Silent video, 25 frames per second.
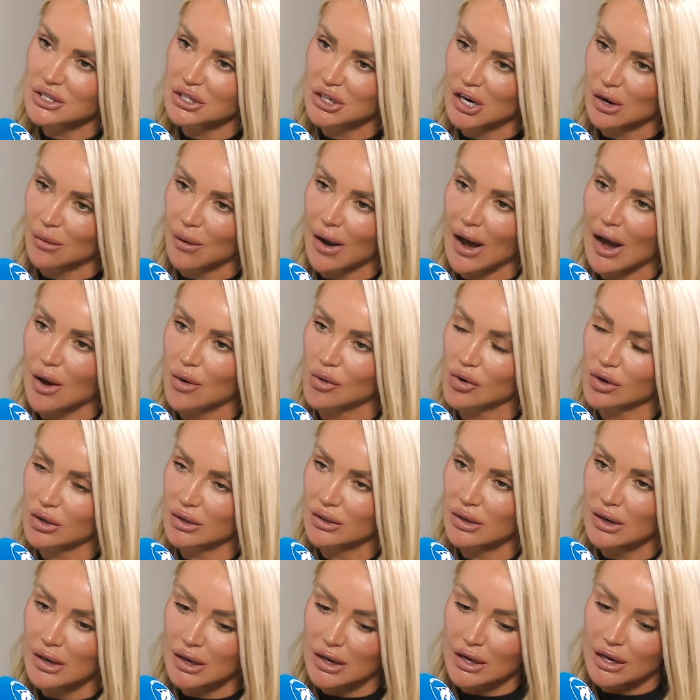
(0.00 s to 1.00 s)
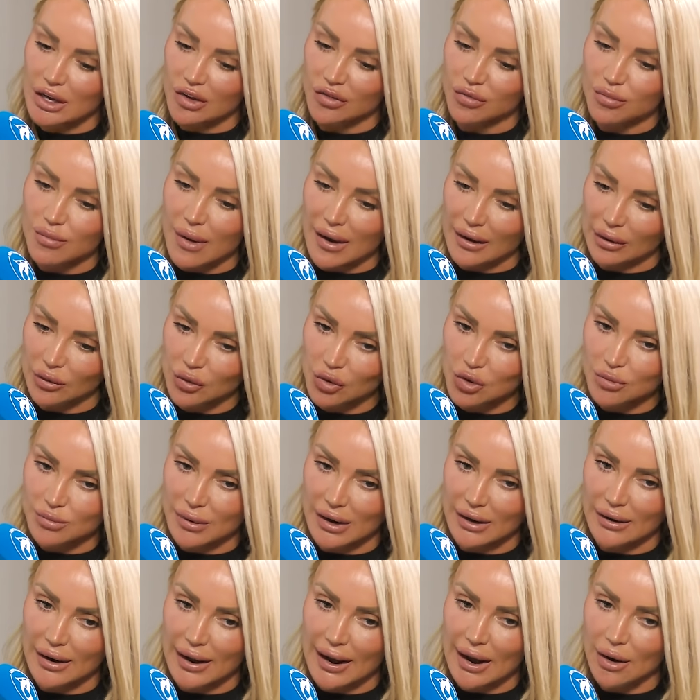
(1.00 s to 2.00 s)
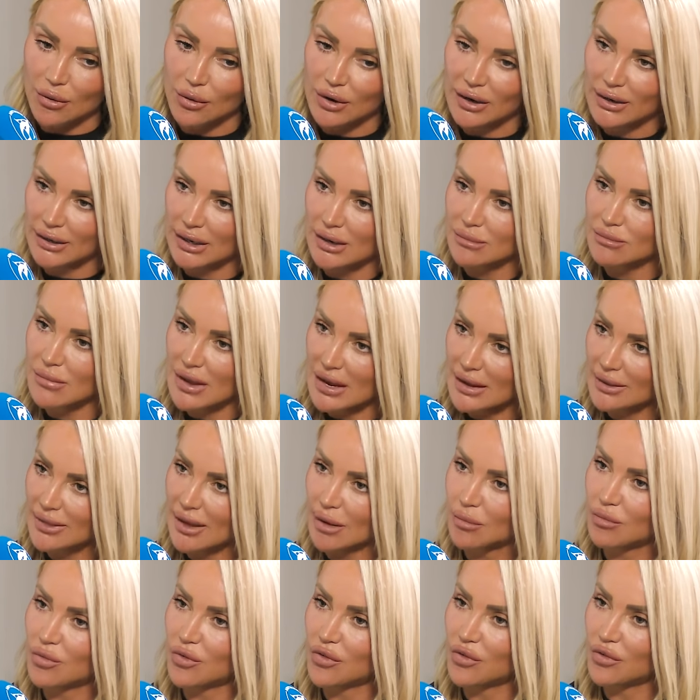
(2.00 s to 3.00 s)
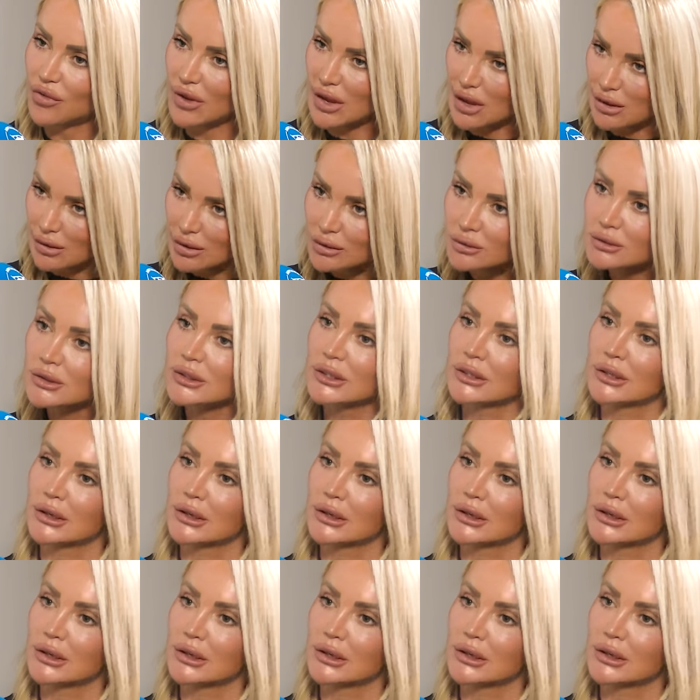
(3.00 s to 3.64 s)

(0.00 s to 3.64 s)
You know, how can, if men come in, how can I make them feel